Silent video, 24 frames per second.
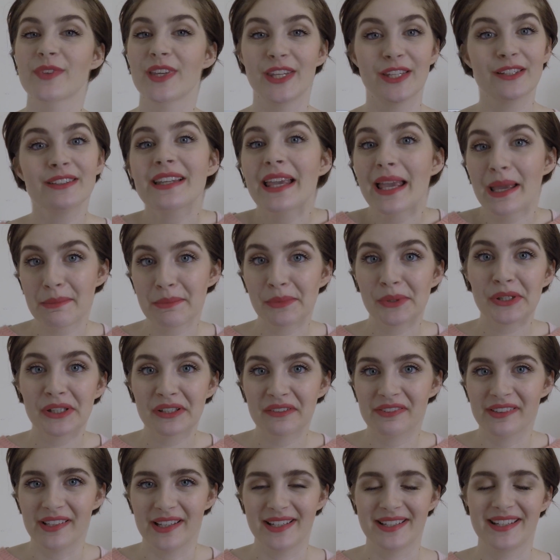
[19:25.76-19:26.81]
you'll get more
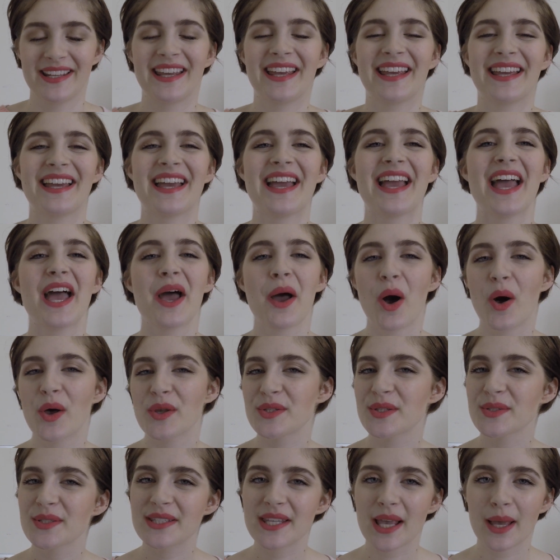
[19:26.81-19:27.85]
of it.
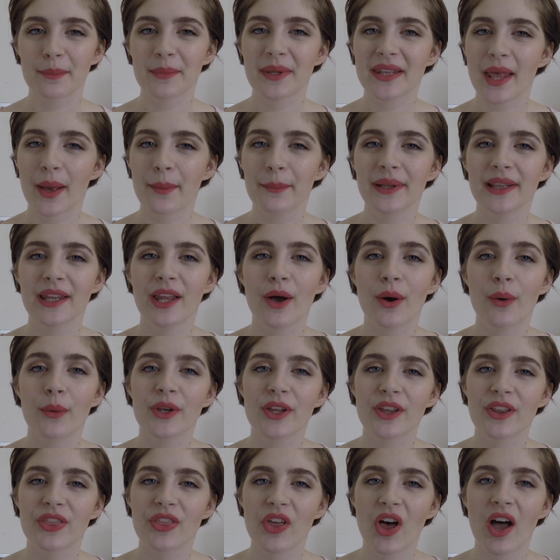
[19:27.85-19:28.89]
Also tell me down below
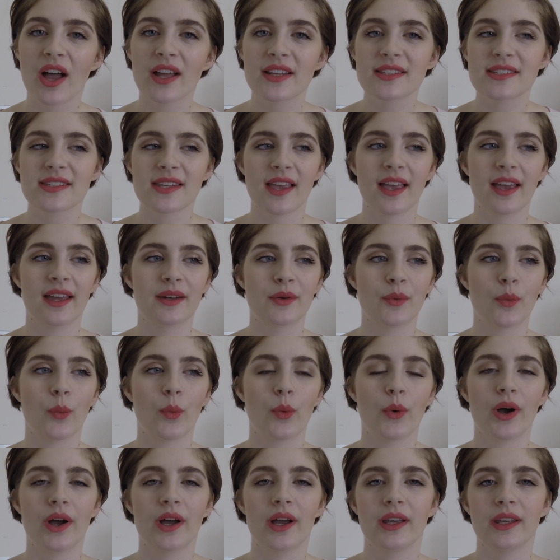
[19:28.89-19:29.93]
your thoughts and
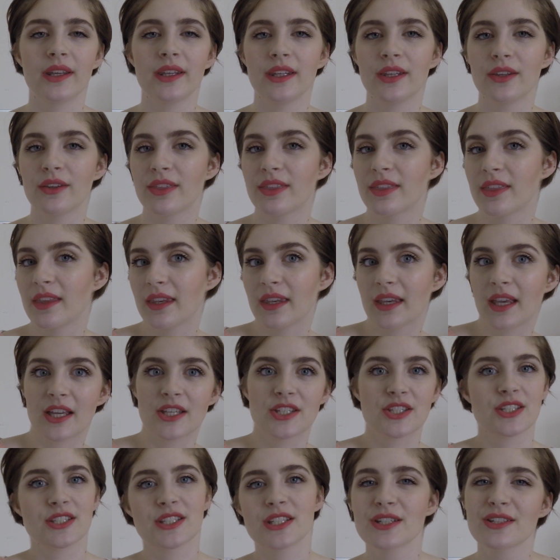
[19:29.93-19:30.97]
what you think I
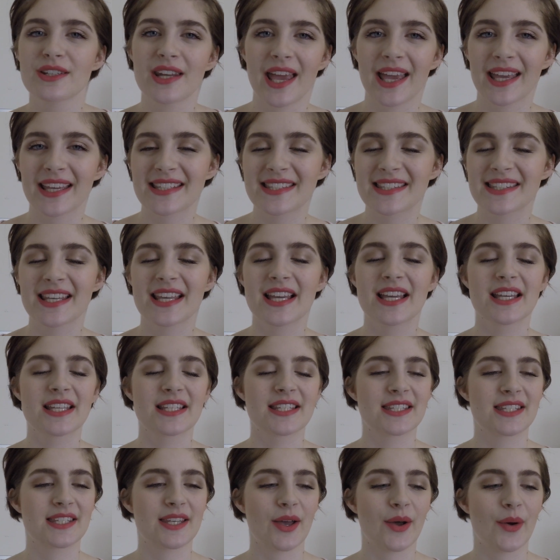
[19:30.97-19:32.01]
should do next.
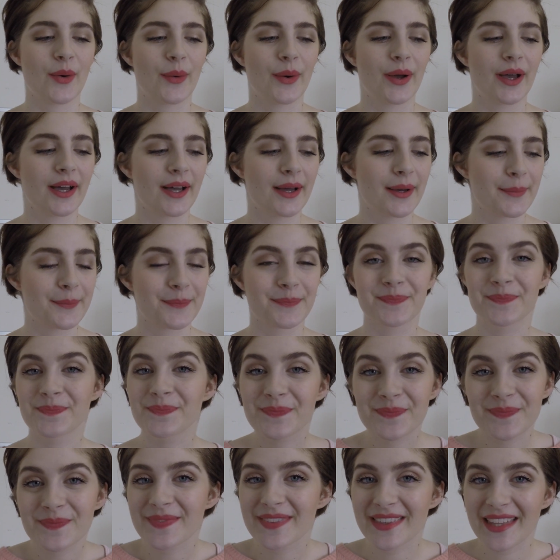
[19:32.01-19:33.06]
So
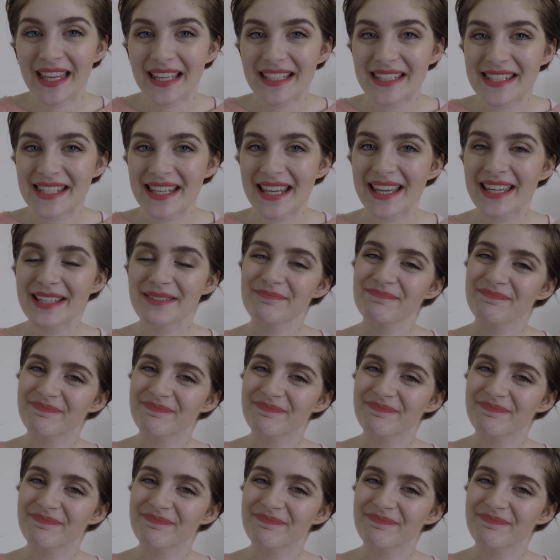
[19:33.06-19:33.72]
that's it,